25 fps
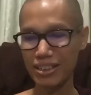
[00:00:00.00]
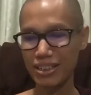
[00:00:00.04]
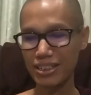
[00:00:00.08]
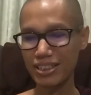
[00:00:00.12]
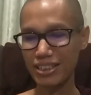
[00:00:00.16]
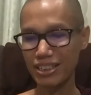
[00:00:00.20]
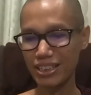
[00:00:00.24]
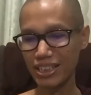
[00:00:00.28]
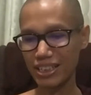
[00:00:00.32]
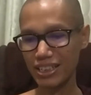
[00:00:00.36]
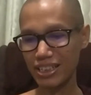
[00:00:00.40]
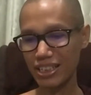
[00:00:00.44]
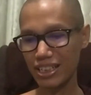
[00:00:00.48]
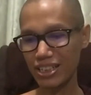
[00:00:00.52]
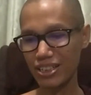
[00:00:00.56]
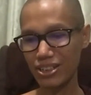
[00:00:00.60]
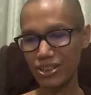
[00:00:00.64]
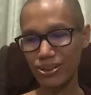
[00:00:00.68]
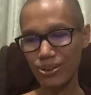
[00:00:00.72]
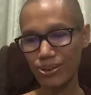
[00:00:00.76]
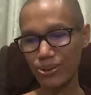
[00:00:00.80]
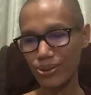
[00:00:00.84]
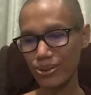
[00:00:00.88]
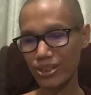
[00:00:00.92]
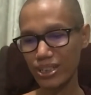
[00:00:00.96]
they can
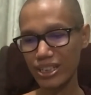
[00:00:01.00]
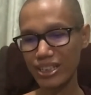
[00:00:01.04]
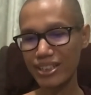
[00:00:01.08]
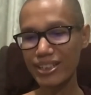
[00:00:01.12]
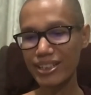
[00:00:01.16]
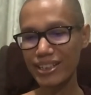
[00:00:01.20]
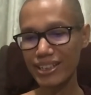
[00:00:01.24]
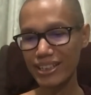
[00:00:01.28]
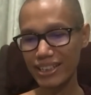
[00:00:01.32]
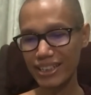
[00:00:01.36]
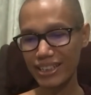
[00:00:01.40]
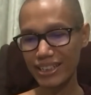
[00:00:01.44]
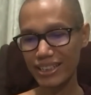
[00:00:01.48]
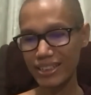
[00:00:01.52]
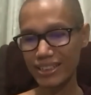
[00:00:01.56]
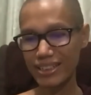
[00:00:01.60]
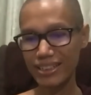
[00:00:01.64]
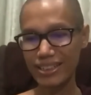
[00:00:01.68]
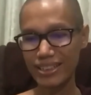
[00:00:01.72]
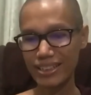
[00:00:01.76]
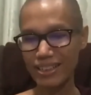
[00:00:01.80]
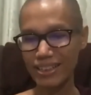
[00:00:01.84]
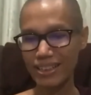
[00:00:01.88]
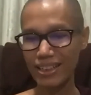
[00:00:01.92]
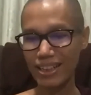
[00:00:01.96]
know easily,
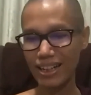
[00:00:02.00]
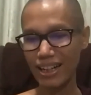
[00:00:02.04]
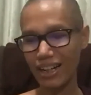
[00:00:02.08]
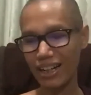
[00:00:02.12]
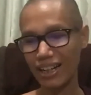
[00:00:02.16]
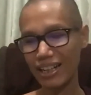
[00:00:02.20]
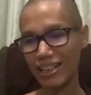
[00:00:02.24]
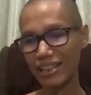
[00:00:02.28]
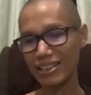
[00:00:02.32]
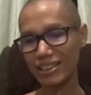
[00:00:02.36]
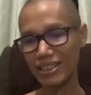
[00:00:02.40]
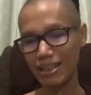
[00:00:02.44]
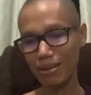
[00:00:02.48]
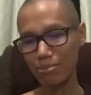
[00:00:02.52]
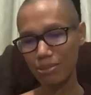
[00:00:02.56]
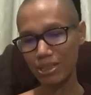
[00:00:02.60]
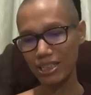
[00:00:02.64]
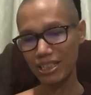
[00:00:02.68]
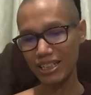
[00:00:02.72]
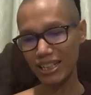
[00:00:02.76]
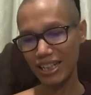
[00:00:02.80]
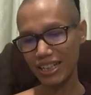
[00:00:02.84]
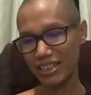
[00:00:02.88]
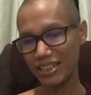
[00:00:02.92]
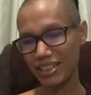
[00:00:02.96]
something
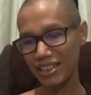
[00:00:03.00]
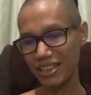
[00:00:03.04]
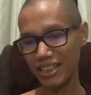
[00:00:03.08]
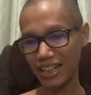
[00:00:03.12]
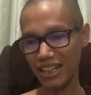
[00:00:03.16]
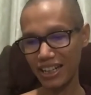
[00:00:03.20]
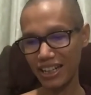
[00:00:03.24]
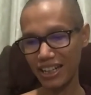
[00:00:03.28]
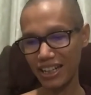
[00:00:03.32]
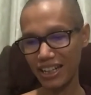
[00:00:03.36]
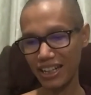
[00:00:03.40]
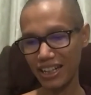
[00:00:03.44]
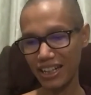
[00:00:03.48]
like that.